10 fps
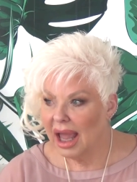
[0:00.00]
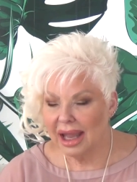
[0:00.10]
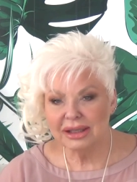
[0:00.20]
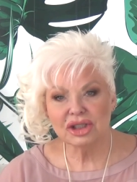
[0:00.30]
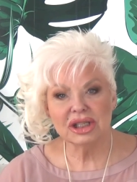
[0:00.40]

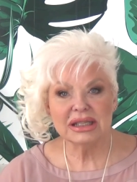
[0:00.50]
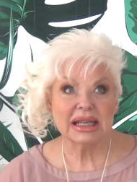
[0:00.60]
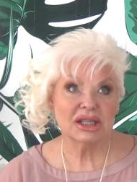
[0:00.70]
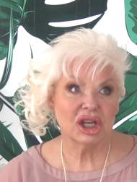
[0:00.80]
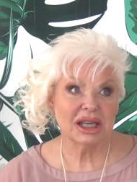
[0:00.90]
And she
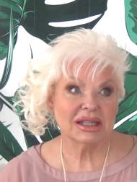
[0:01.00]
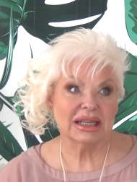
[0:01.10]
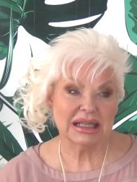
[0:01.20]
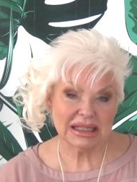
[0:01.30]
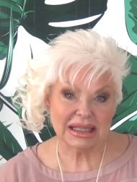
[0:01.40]
says, yes,
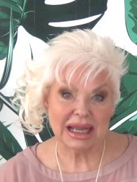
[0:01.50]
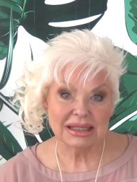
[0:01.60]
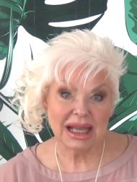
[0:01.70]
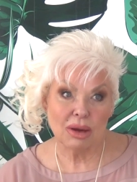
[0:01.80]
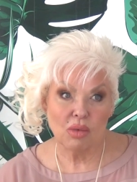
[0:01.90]
and it
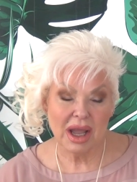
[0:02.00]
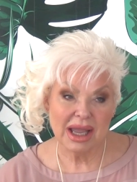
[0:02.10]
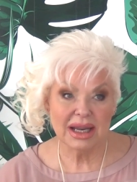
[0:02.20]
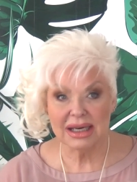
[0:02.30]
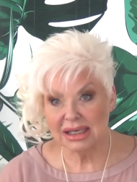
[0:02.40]
stays that
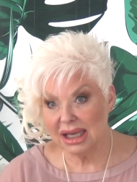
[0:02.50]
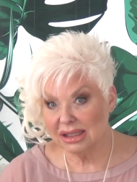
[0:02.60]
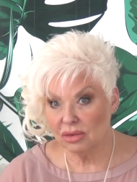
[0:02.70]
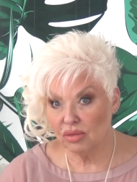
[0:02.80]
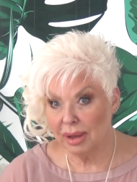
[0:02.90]
way, and it
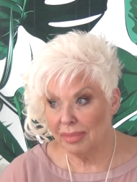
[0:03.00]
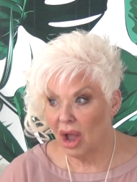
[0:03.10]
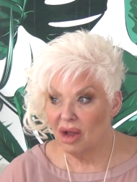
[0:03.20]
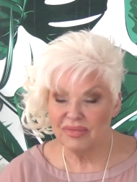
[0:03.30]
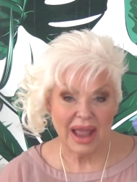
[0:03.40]
doesn't rub
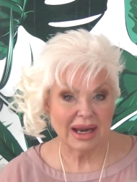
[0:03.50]
off,